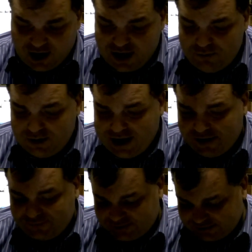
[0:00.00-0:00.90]
I would
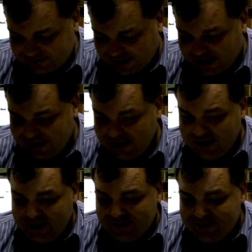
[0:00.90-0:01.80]
have to say
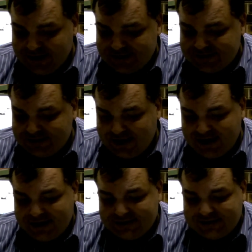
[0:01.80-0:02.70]
this
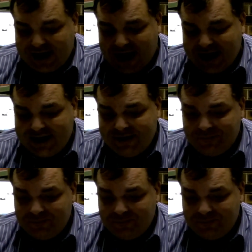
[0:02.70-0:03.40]
is a,